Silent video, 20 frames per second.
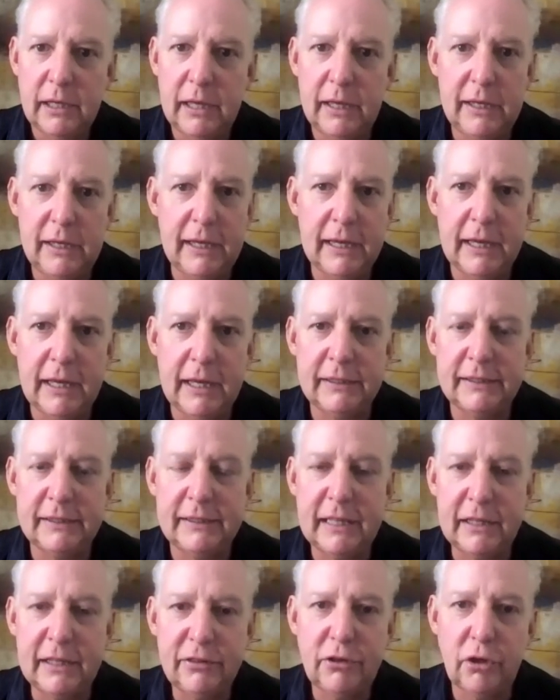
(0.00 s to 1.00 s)

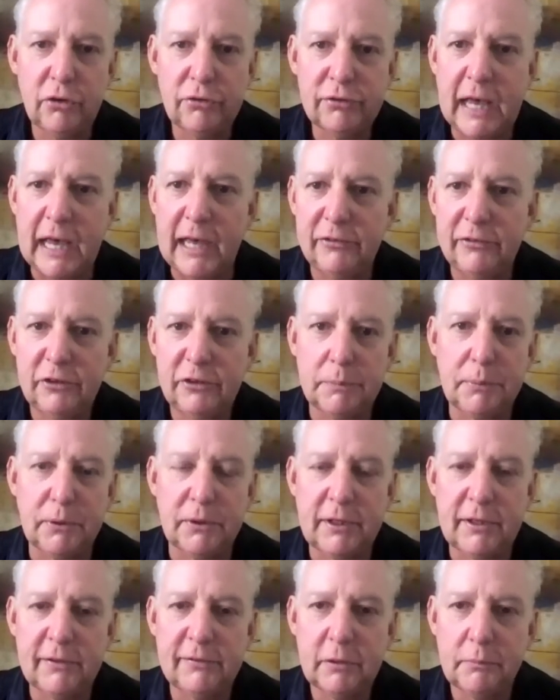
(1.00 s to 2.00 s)
and get those guys to
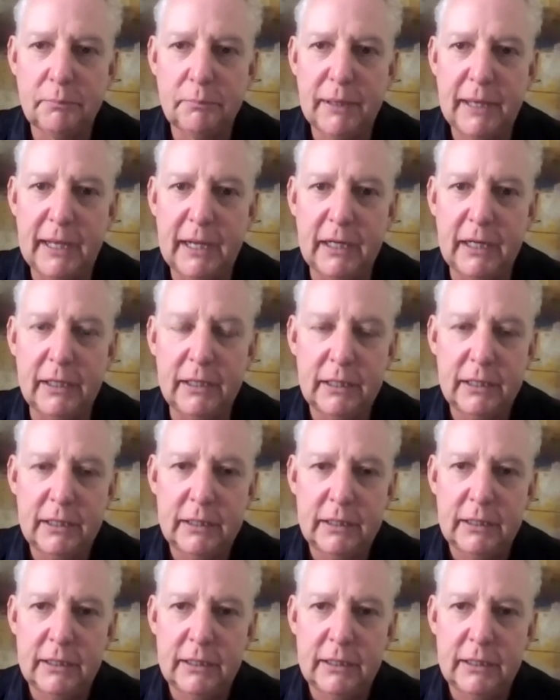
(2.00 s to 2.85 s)
participate